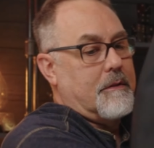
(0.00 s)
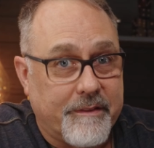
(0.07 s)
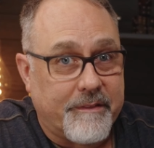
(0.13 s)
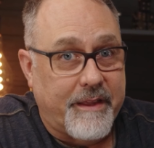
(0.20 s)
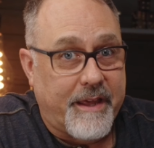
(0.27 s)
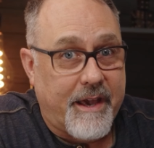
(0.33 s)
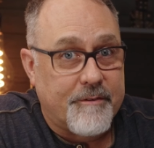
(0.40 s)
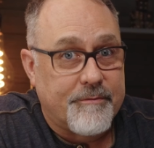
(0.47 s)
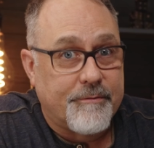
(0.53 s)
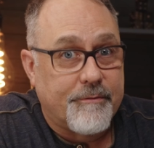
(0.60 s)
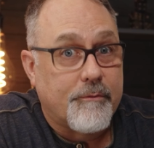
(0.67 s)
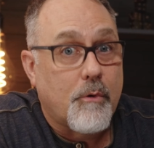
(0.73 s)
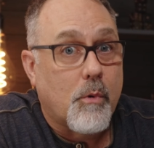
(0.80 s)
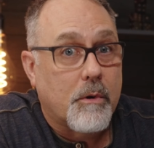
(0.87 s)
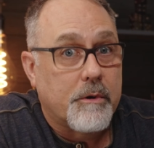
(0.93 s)
They have
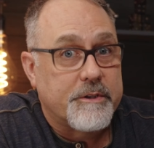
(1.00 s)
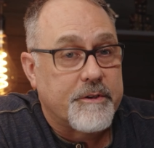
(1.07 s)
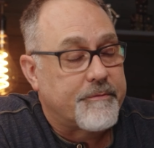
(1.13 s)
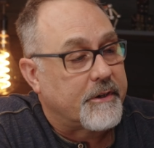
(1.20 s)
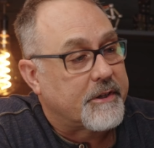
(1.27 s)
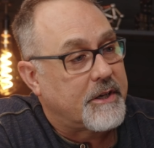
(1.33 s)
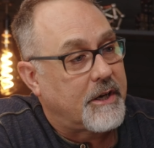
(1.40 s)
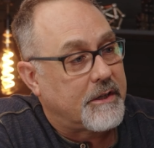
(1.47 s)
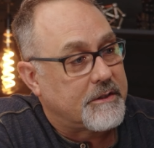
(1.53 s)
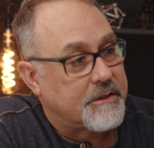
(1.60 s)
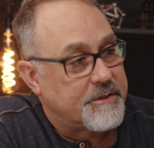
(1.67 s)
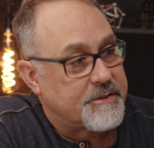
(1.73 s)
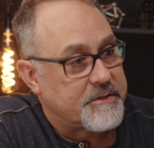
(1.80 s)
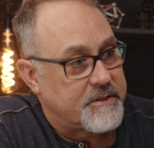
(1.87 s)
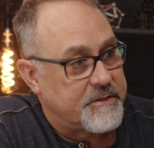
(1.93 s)
4 different
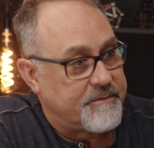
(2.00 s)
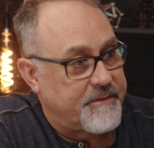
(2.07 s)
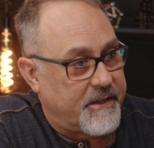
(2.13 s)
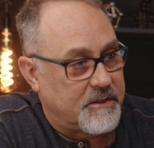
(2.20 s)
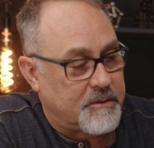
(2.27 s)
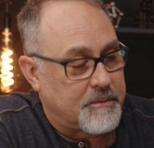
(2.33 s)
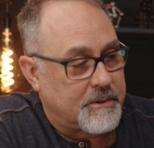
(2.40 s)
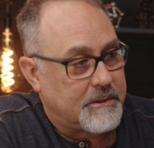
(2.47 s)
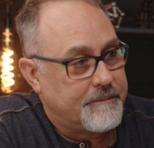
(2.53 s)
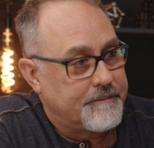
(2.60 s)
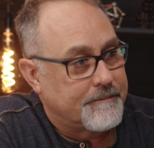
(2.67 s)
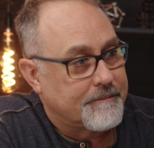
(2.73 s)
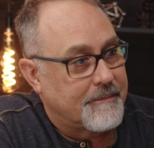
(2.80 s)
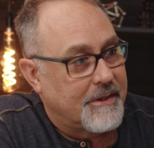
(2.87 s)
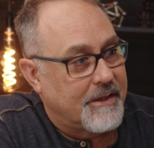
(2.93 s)
colors
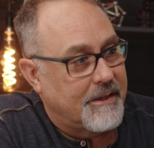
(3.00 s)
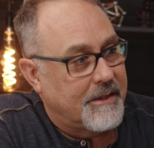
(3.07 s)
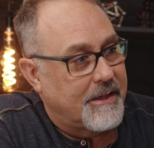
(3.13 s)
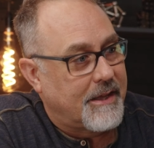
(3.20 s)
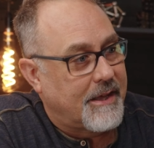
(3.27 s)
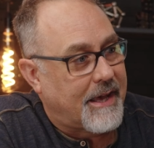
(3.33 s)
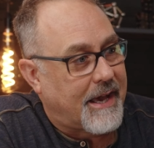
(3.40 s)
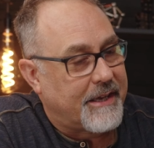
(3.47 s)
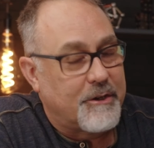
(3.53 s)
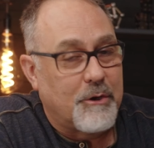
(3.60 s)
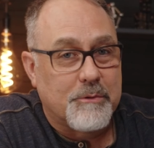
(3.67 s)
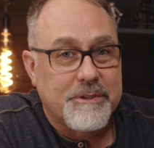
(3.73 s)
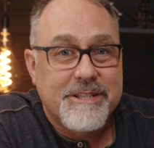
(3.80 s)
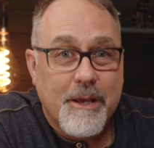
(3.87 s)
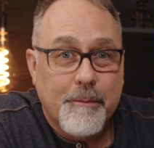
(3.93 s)
available. I
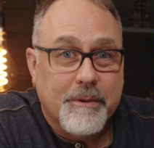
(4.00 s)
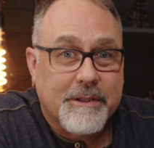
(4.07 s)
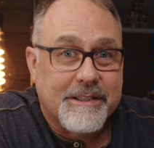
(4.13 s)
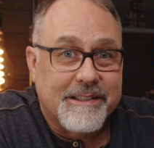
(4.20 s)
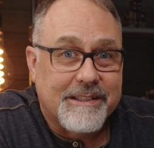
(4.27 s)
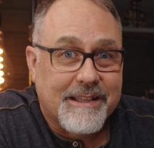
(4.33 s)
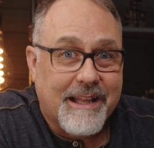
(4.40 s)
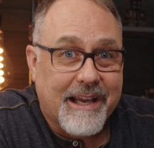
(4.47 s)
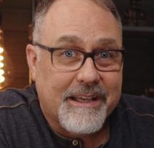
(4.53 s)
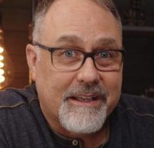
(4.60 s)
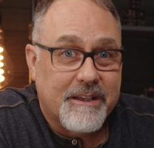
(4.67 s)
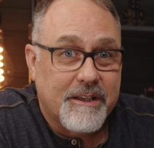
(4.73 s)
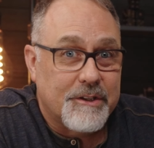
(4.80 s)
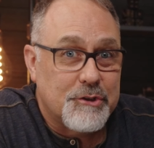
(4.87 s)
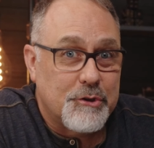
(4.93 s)
don't typically
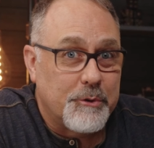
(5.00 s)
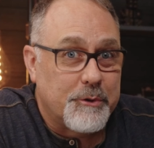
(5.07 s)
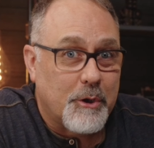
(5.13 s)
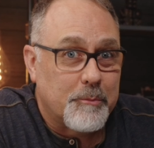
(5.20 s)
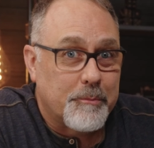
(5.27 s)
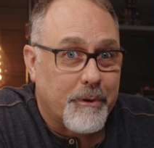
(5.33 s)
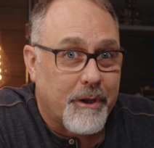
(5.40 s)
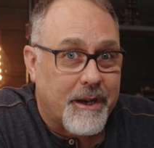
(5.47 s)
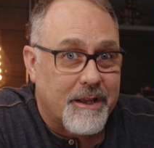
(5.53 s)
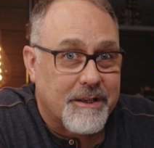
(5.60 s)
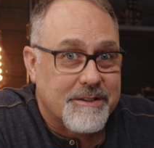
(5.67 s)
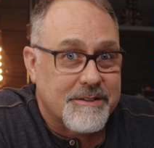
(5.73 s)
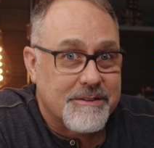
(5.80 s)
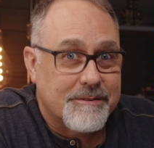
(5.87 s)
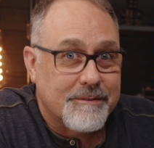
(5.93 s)
like two-tone
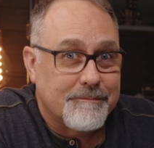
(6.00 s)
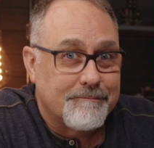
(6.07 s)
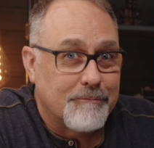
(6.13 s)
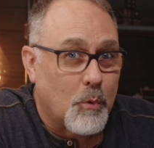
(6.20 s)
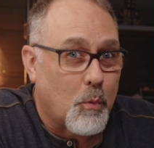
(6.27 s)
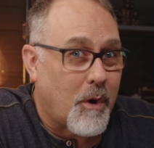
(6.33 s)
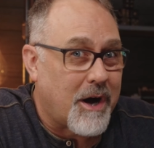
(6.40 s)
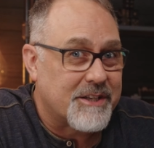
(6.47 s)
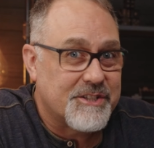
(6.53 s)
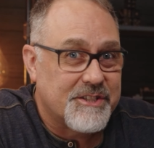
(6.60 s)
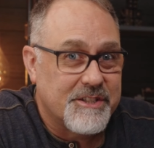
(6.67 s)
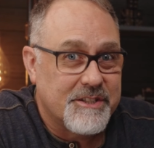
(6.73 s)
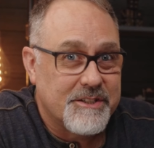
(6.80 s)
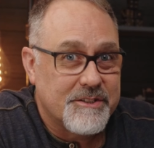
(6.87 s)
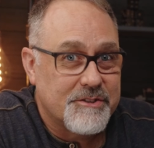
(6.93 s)
products,
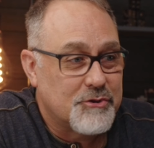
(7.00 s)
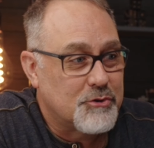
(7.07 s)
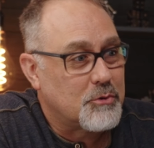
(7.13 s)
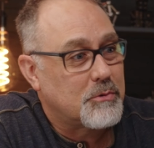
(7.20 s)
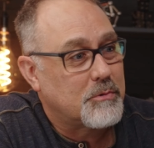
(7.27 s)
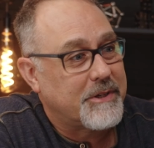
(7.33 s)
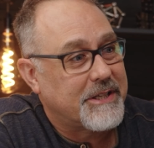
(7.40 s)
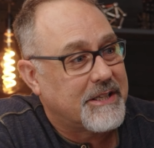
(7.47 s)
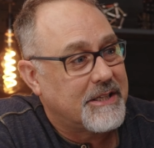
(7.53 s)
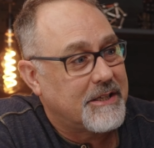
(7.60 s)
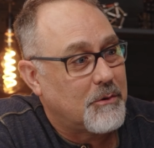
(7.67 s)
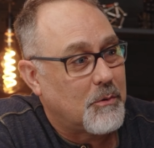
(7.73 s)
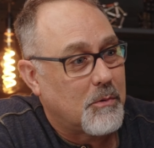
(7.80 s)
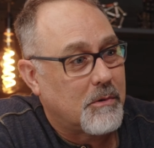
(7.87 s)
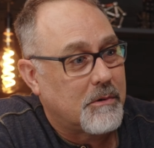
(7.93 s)
watches, jewelry,
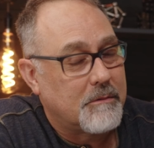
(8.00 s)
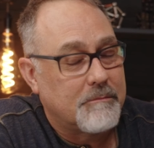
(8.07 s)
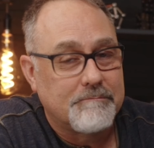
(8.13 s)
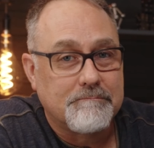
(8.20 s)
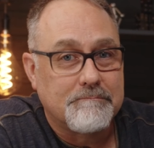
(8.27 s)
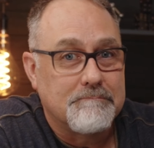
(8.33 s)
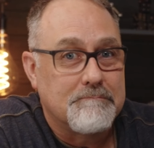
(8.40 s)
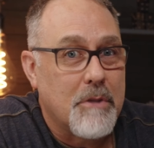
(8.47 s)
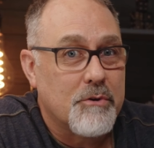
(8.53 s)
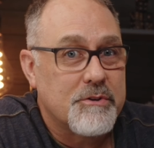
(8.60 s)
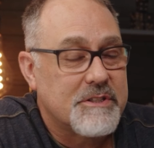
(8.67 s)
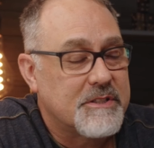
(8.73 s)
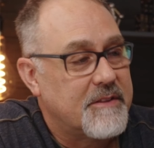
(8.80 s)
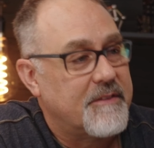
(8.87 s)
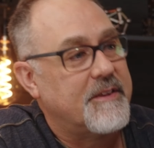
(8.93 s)
or
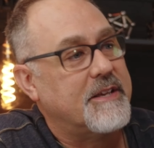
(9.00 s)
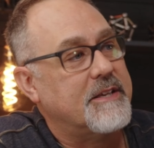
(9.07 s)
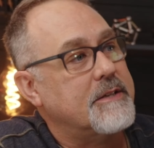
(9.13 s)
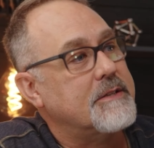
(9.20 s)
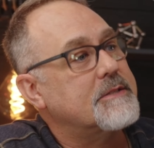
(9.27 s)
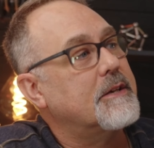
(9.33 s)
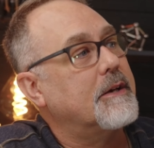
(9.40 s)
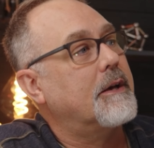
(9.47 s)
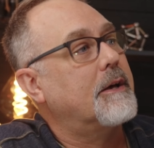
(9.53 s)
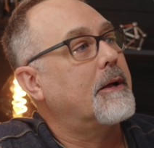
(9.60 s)
most things.